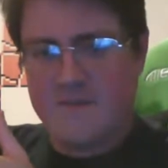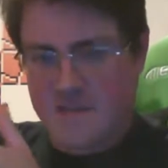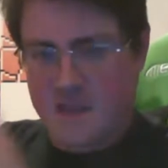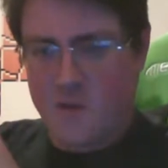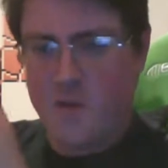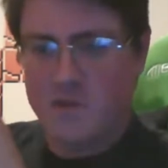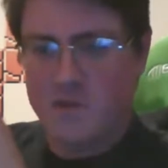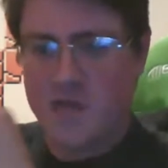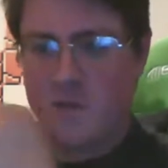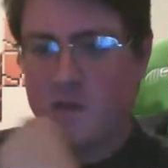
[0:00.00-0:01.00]
felt what
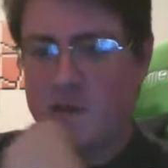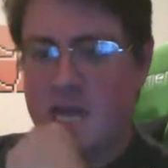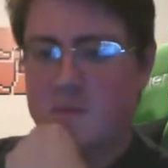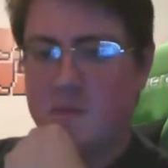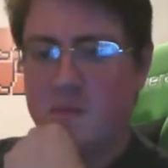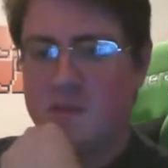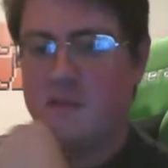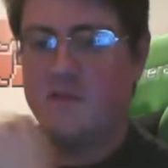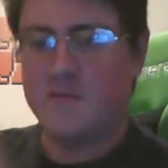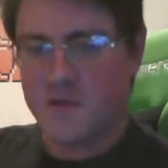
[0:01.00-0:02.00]
they were capable of
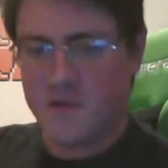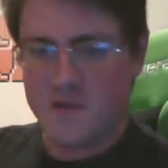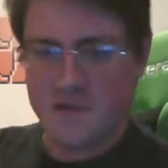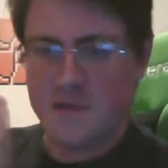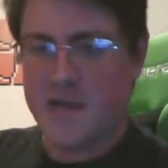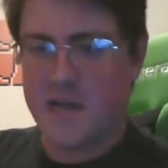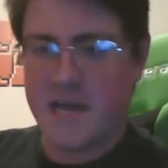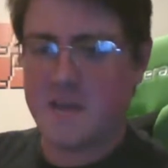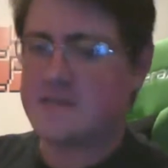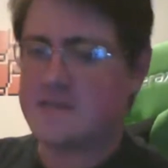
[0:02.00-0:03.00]
as far as their
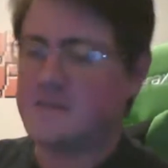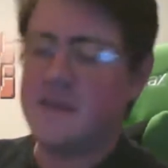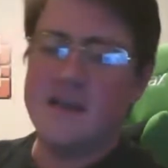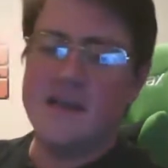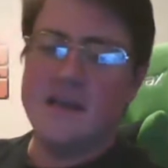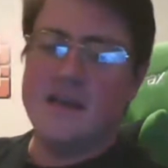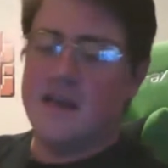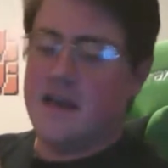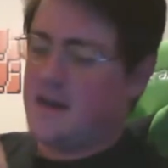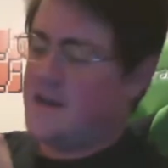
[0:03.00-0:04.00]
dynamics.
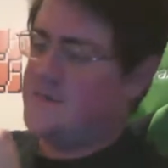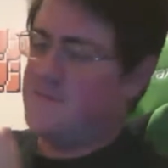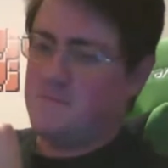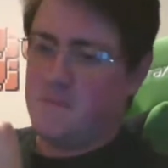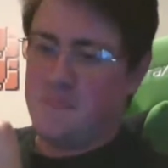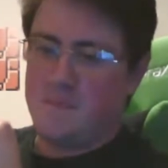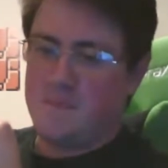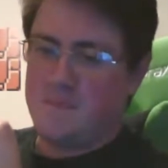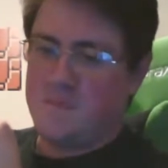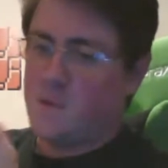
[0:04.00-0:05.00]

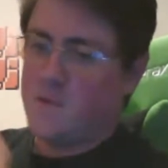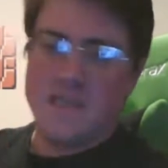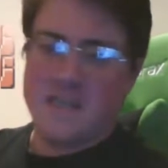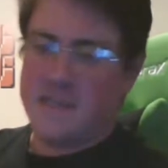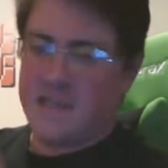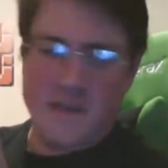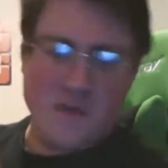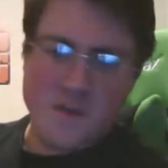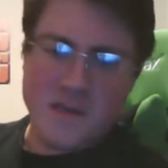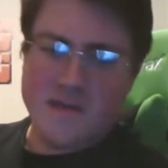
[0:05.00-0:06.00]
Only Nintendo,
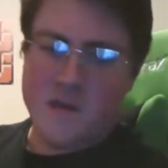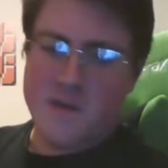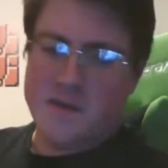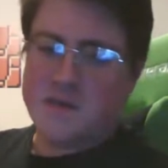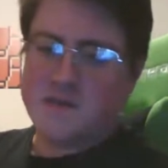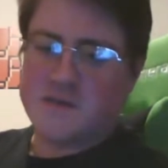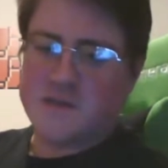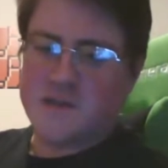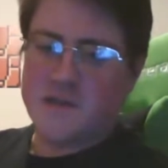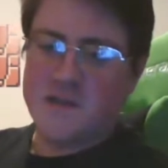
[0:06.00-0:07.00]
man. No one else is going to
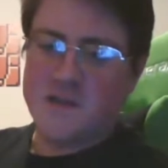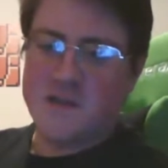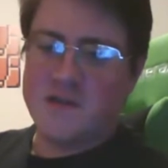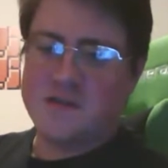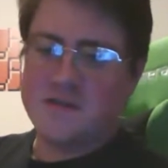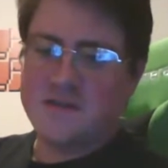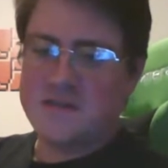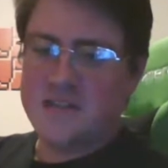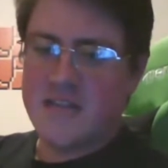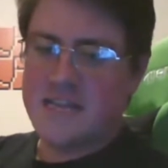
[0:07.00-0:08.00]
deliver
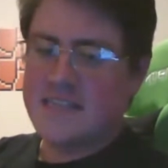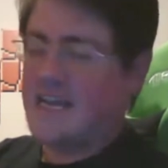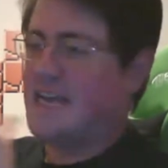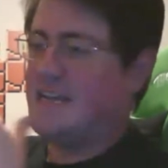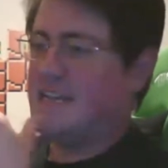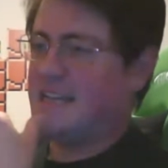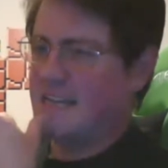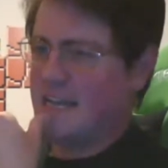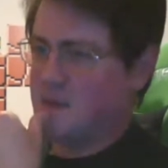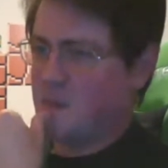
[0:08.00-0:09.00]
like that in
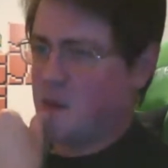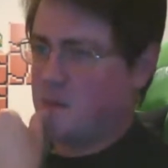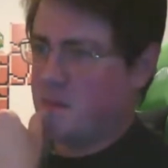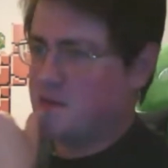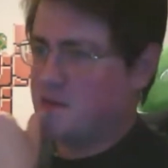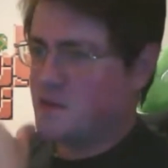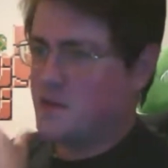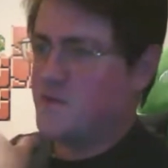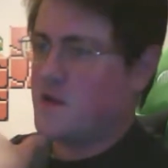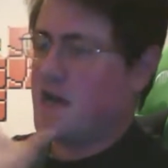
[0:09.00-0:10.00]
that department. So
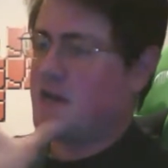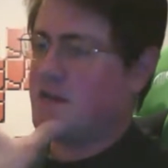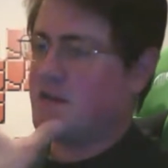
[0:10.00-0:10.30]
you've got